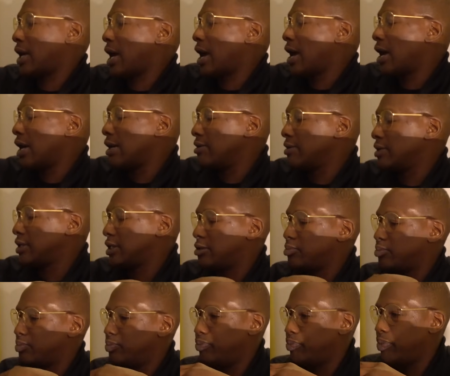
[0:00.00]
I
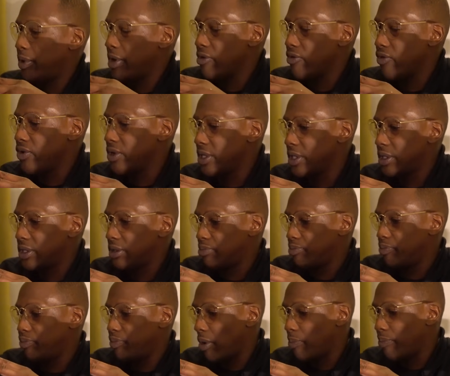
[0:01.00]
experienced
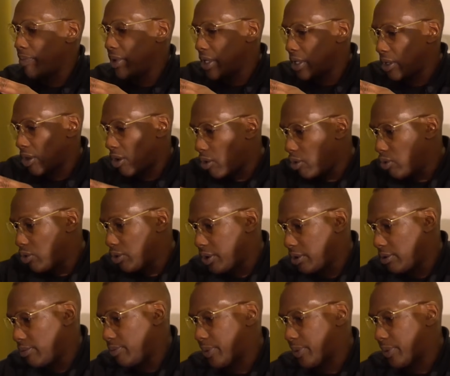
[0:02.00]
being older,